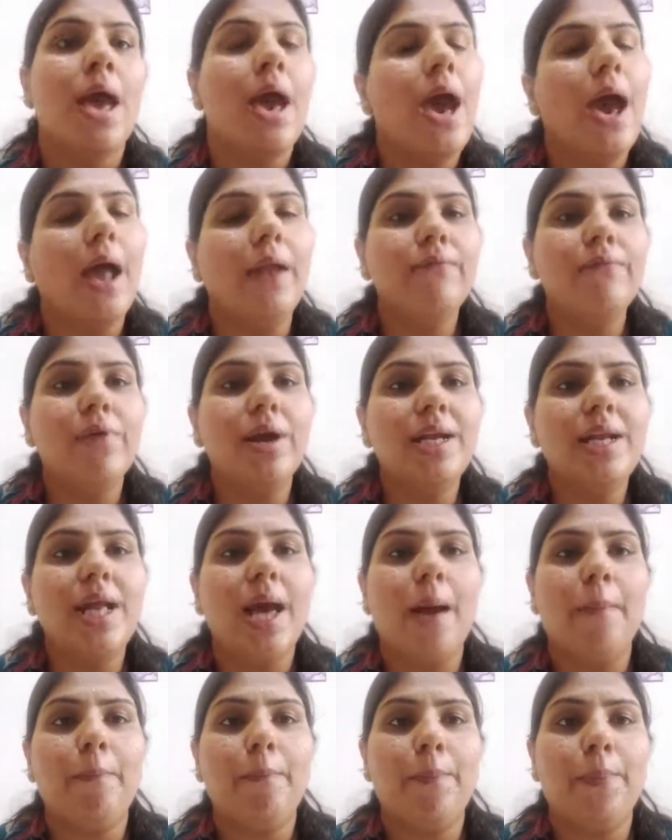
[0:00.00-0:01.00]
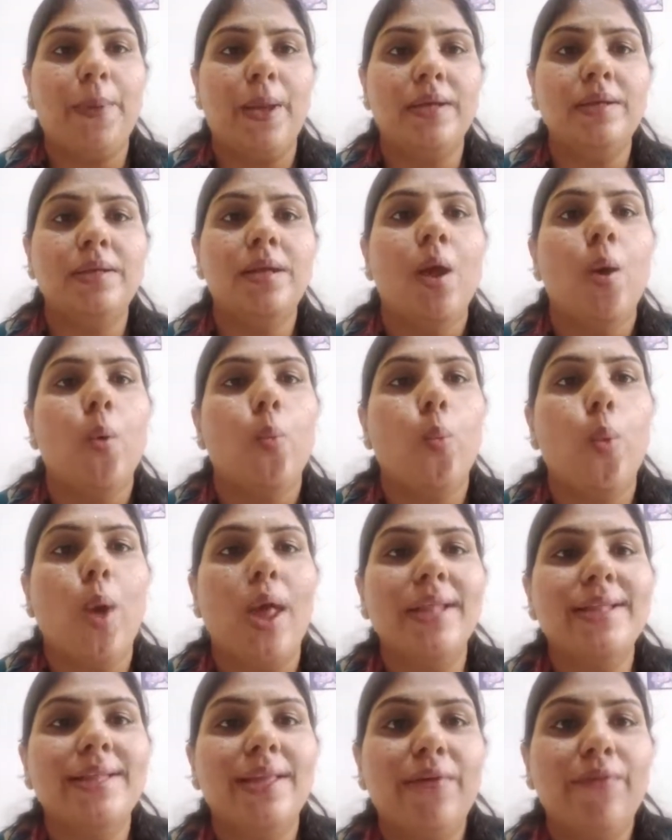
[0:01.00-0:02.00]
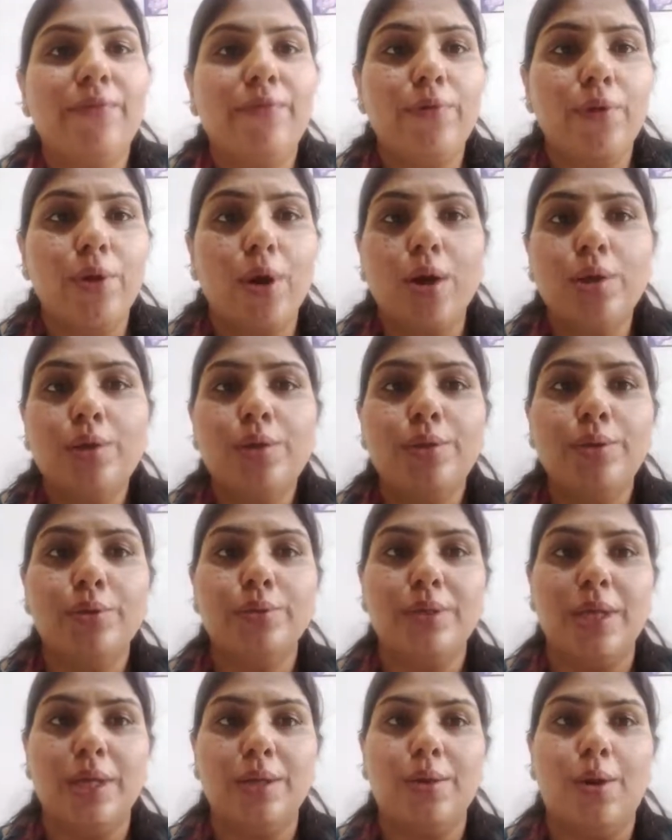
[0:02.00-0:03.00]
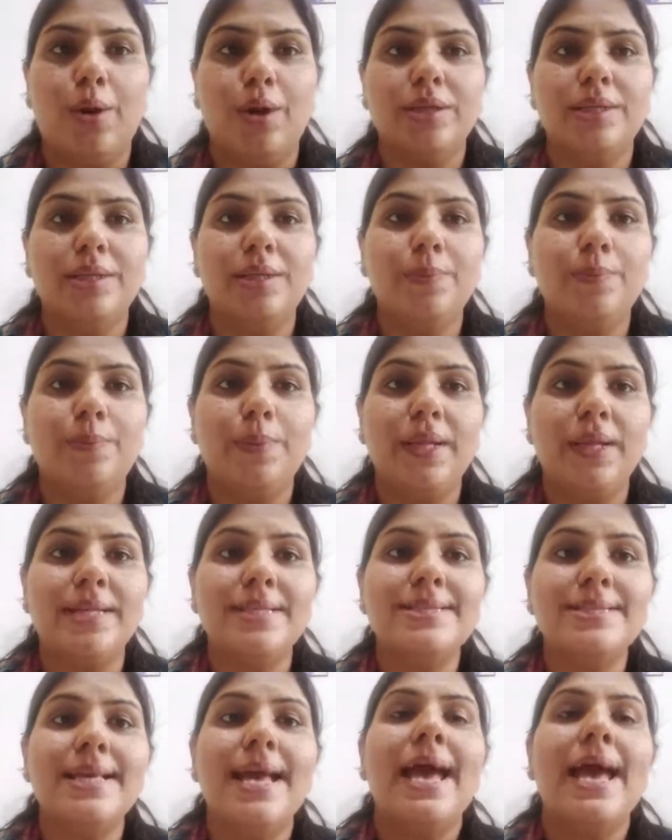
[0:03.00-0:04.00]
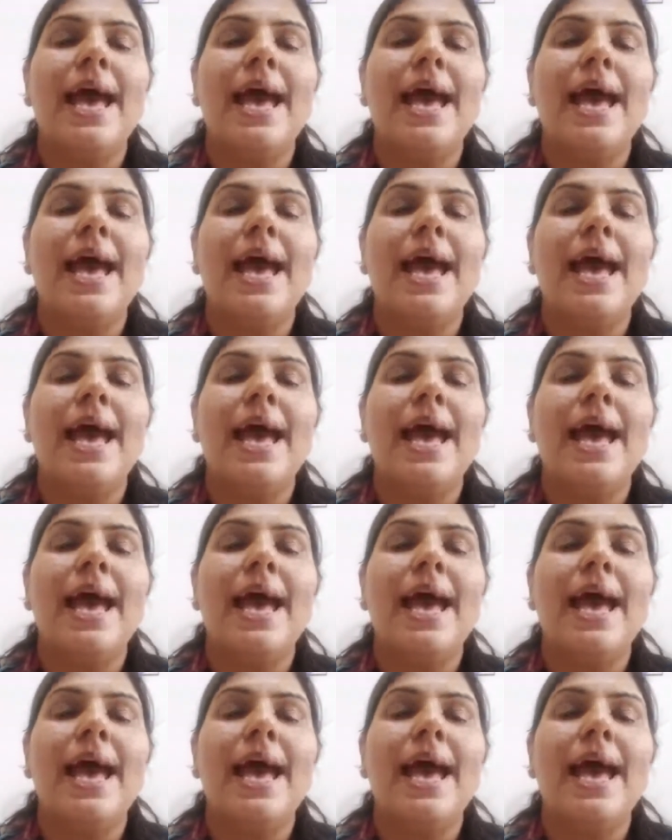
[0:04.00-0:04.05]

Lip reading: And what happens when they flow through the northern plains?